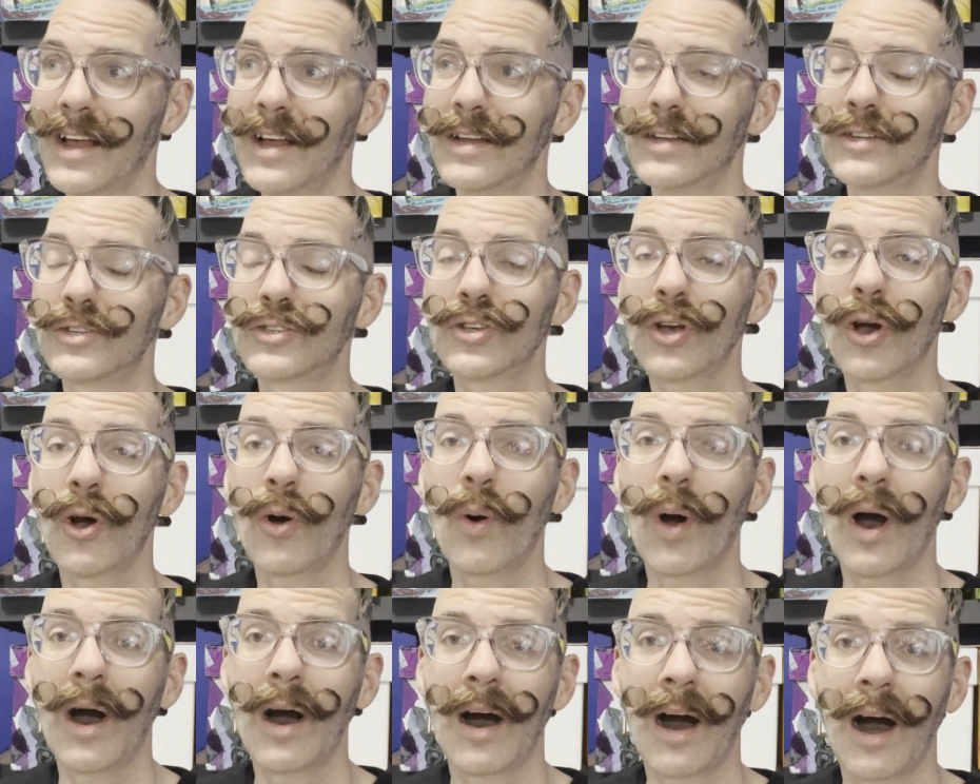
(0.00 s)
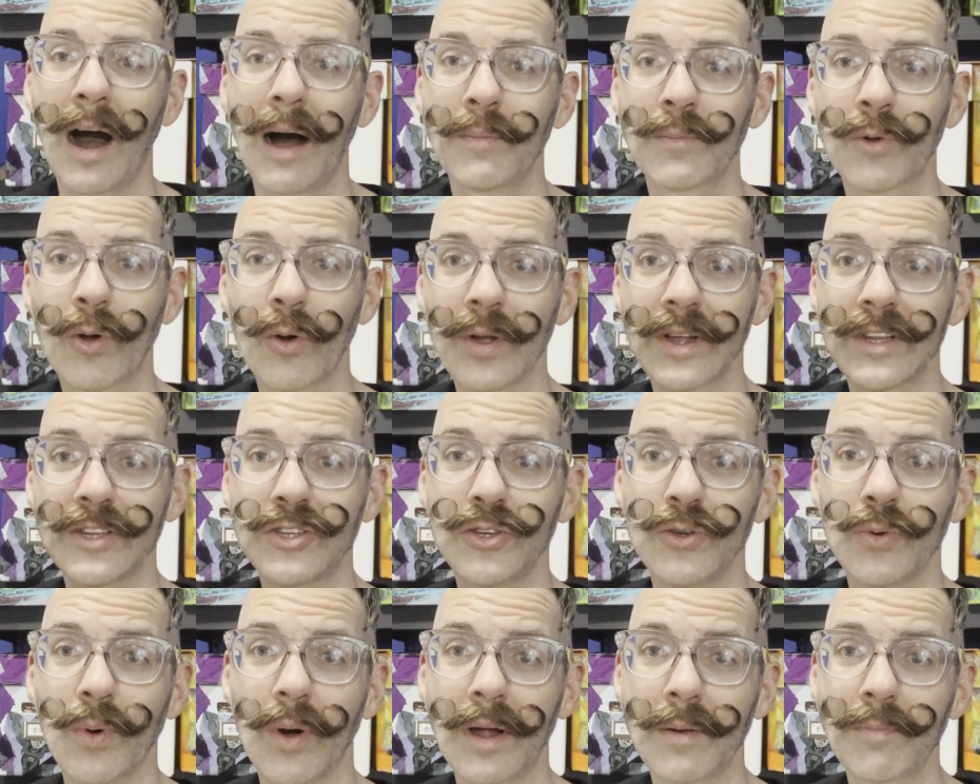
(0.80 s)
So I'm going
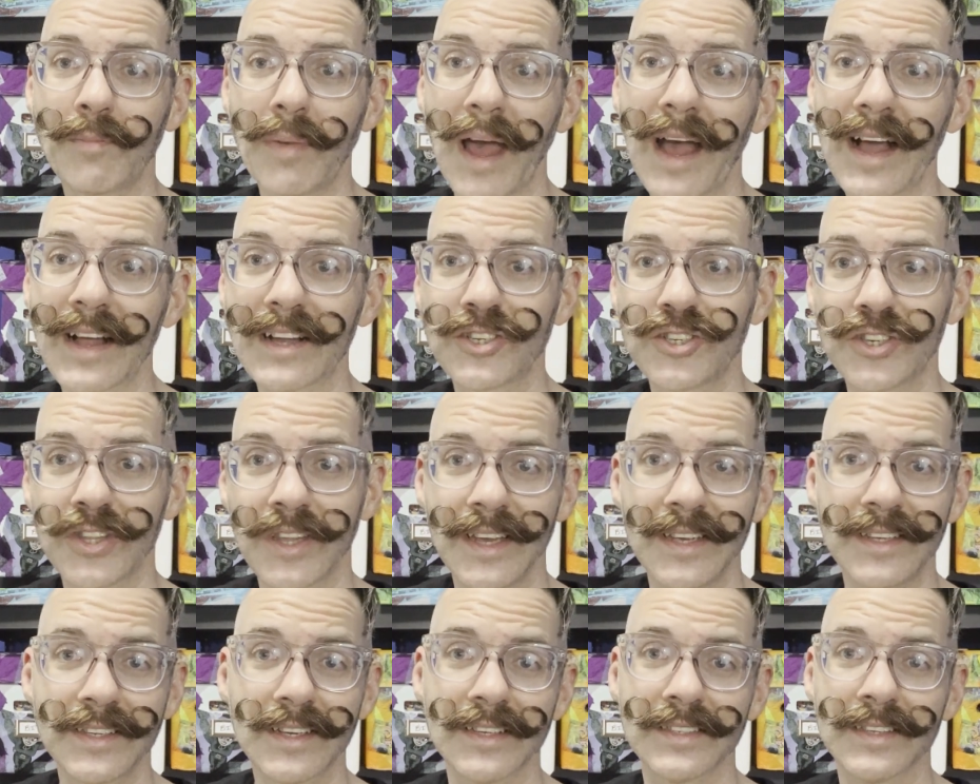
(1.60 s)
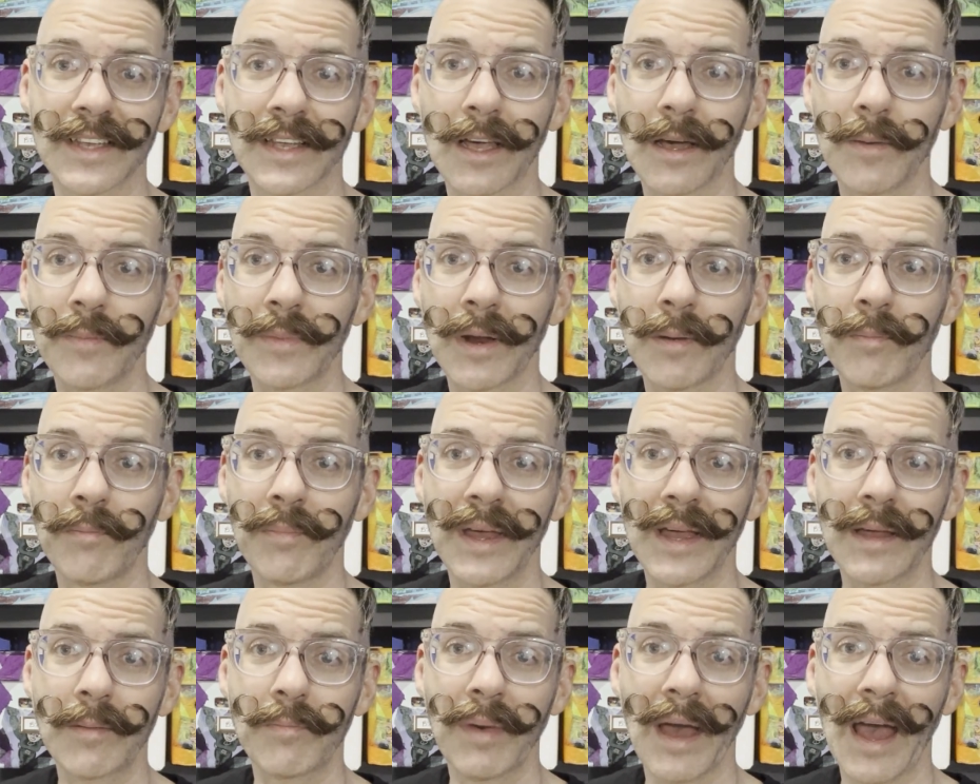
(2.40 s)
to unpackage these because they come in a
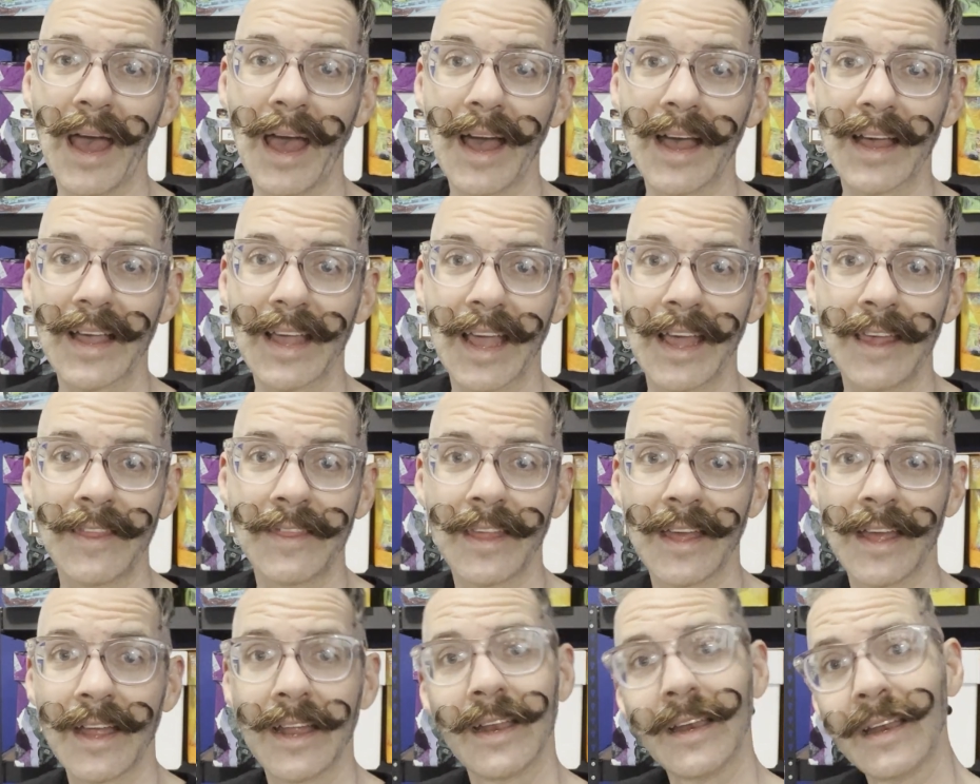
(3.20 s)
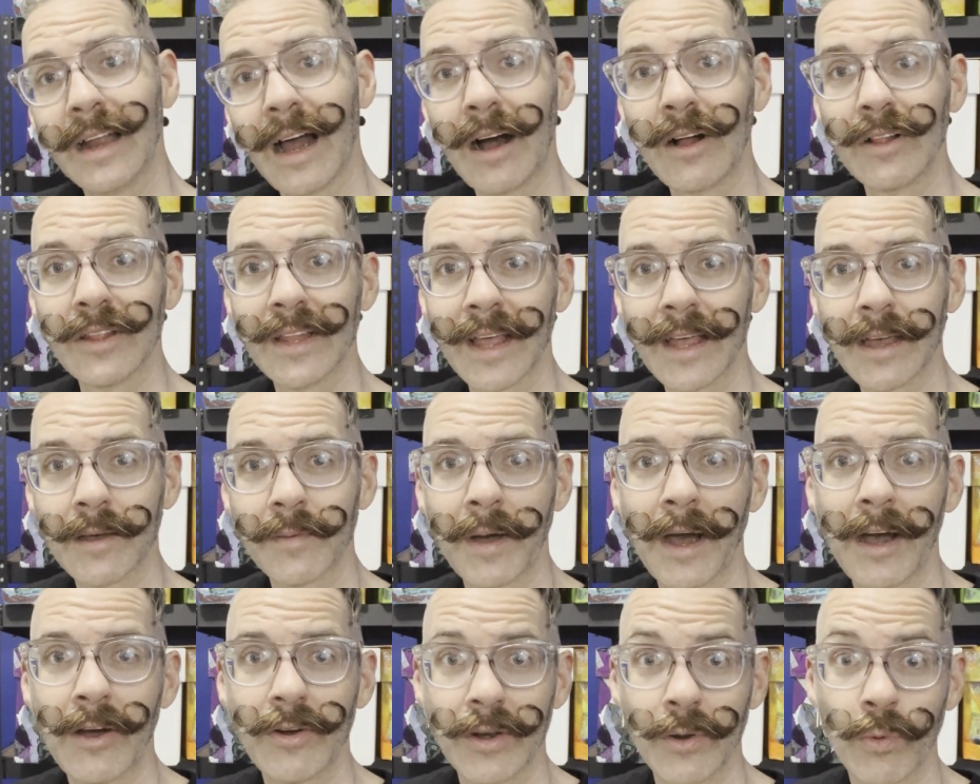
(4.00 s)
big bag, and then I'll lay
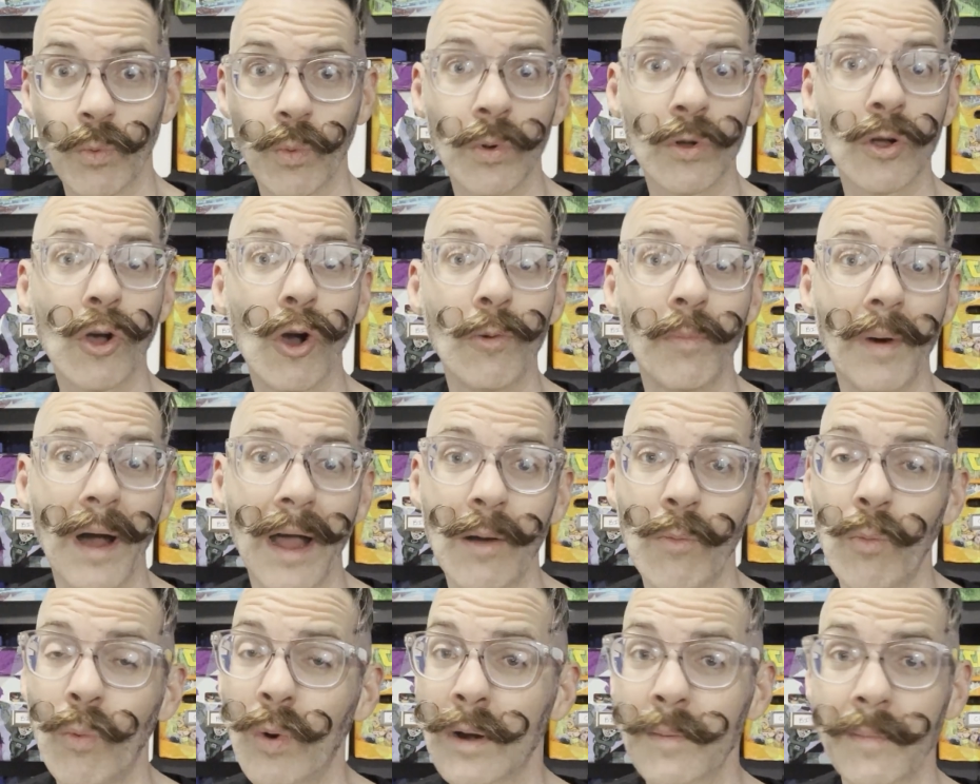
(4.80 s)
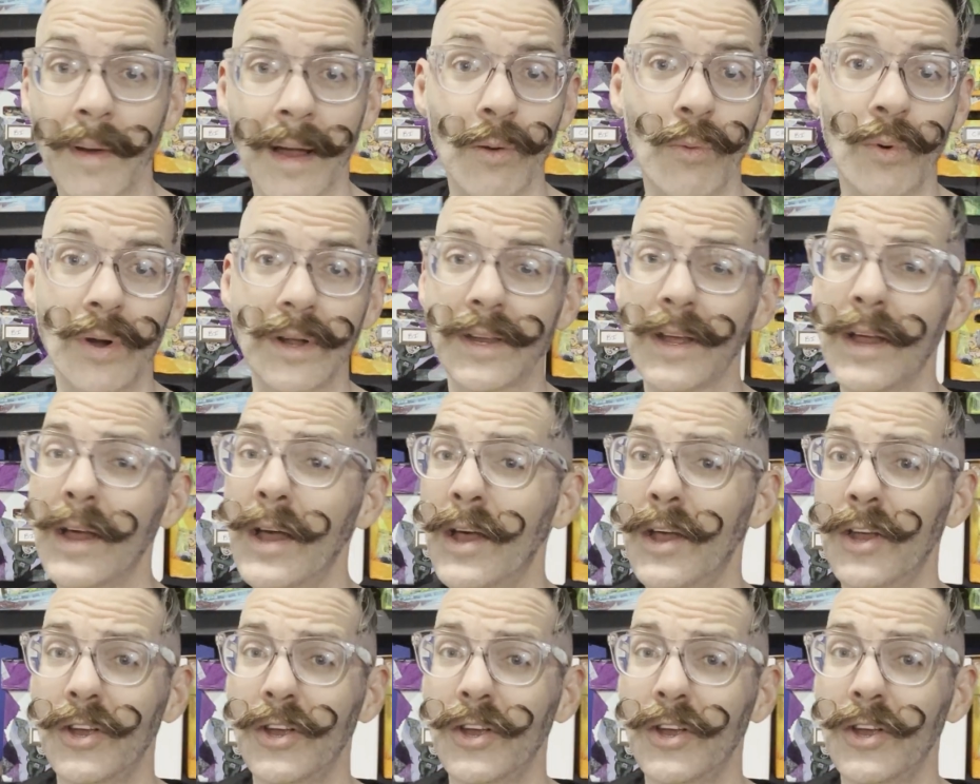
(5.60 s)
them out and we'll go buy them one by one.